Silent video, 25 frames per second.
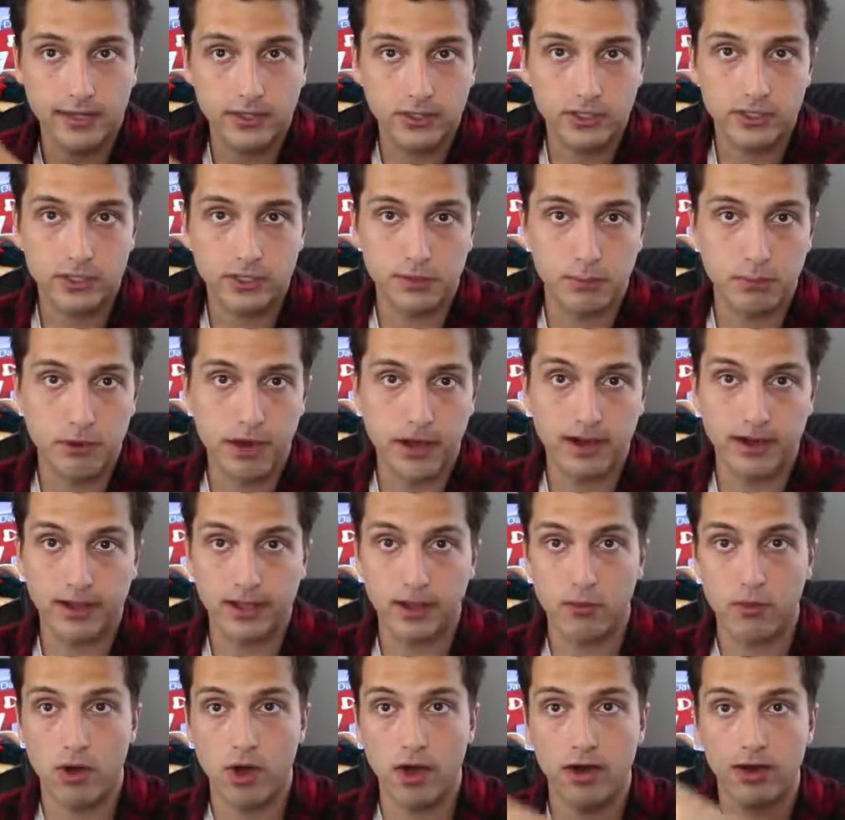This is the product
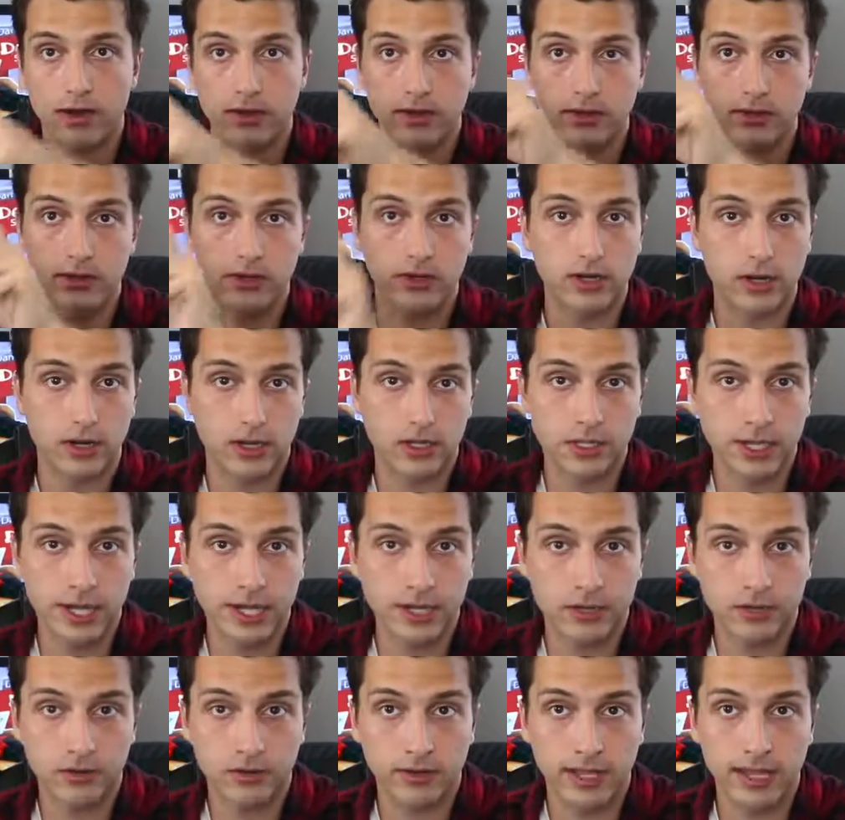I want. They're going to
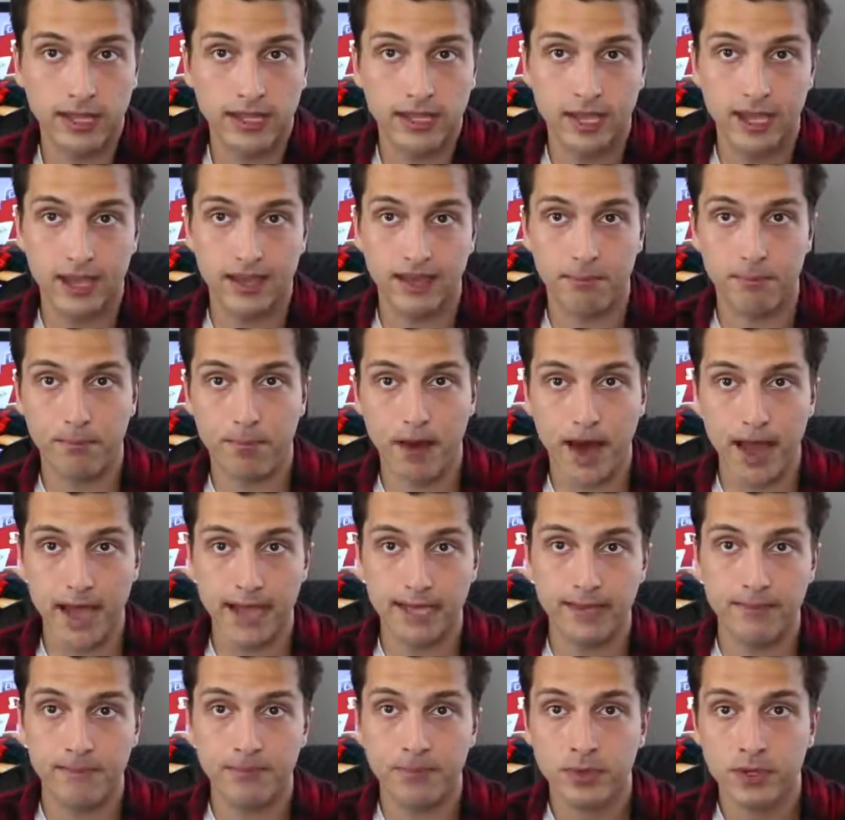click your link and
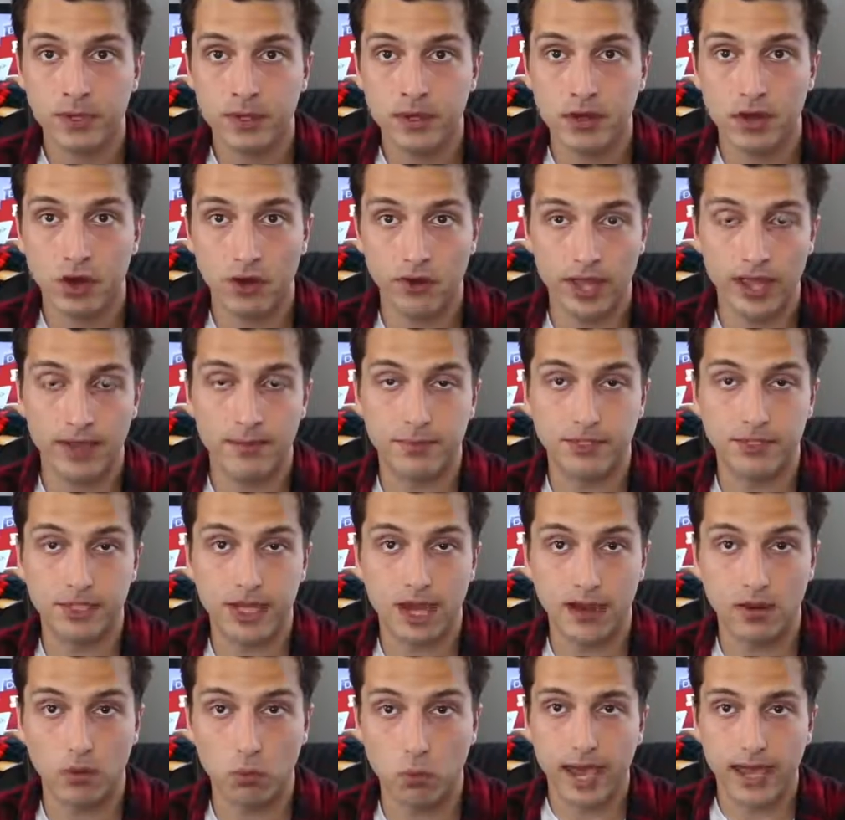buy it on
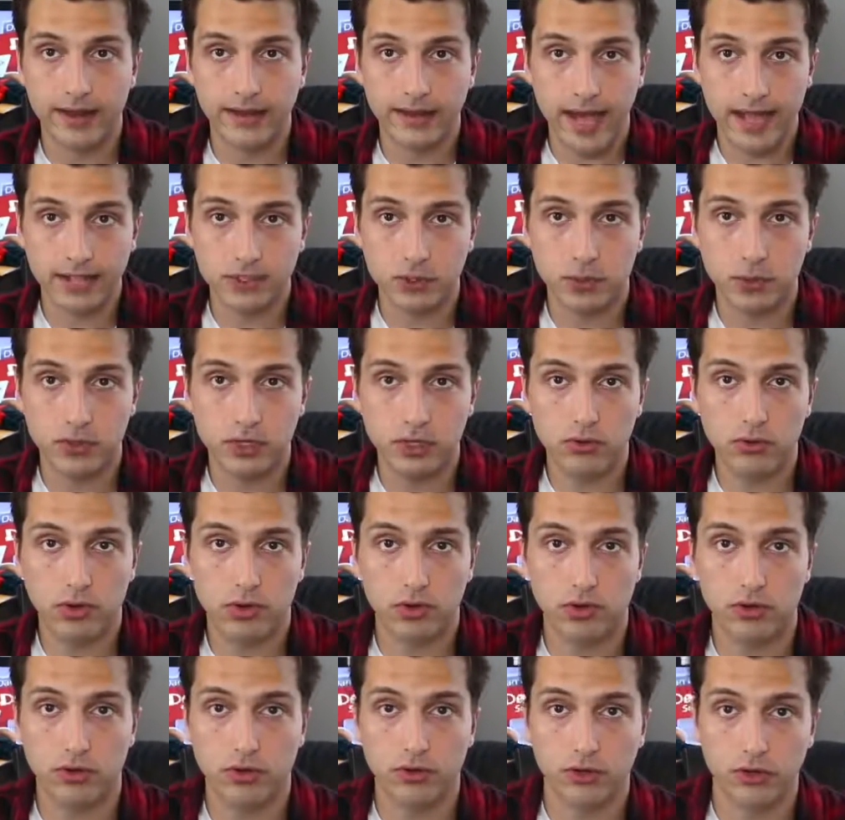Amazon, and that's when you
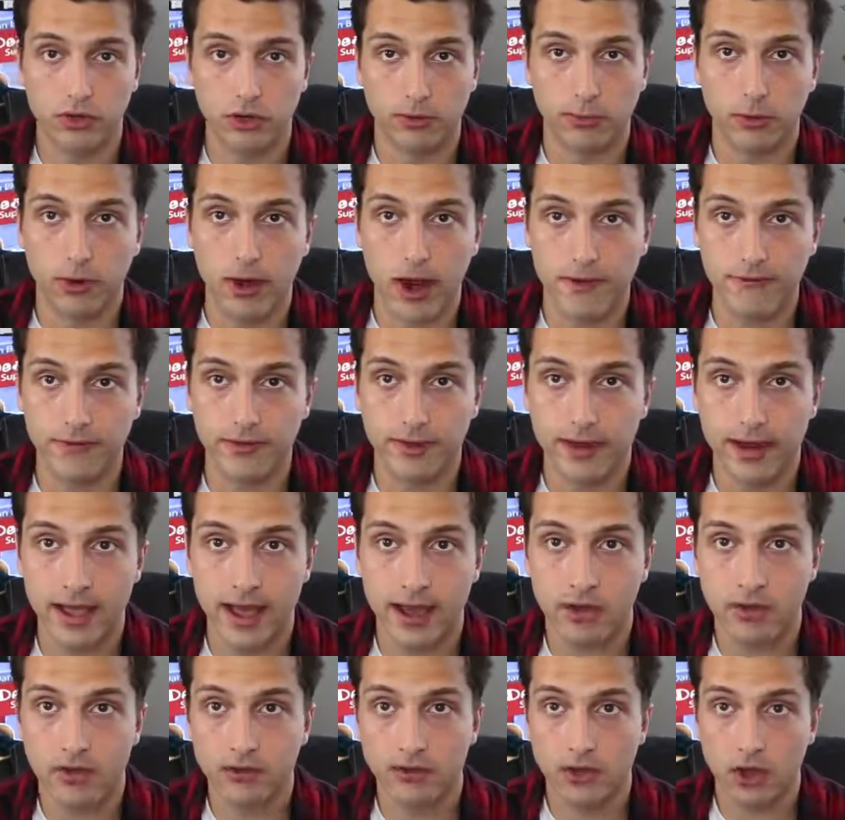earn your profit.
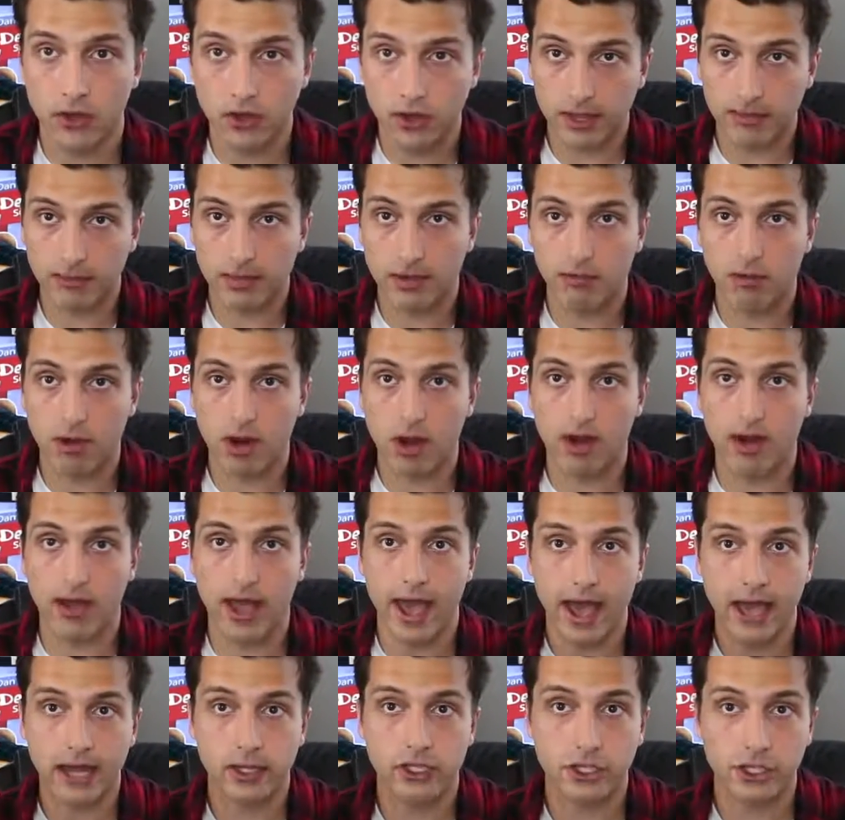Now, don't get me
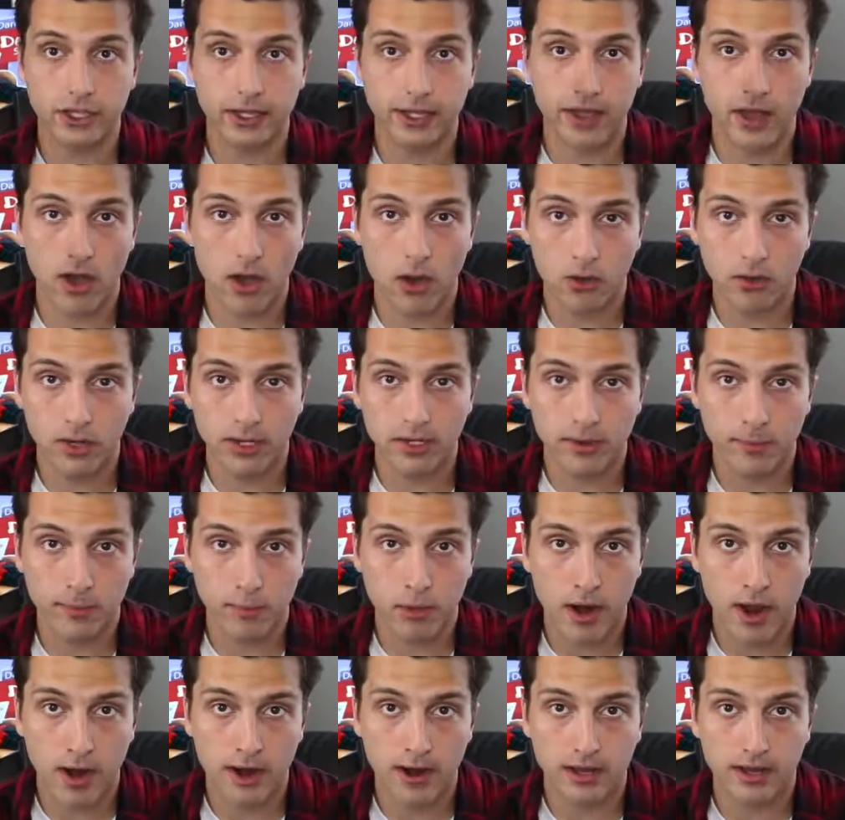wrong, actually owning the
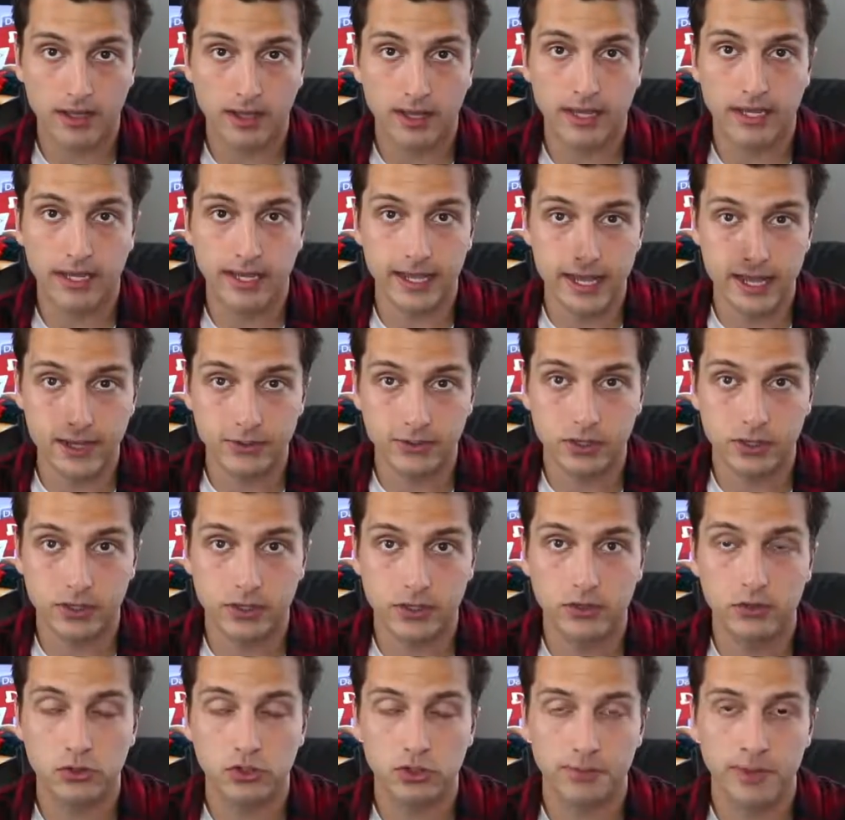product, it is a
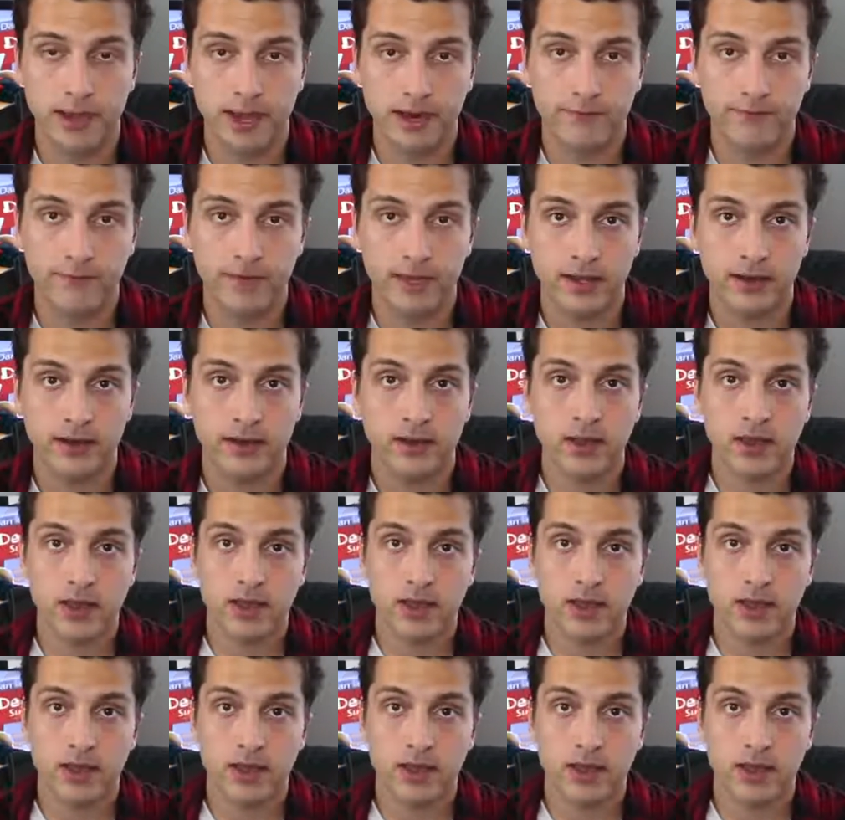huge benefit.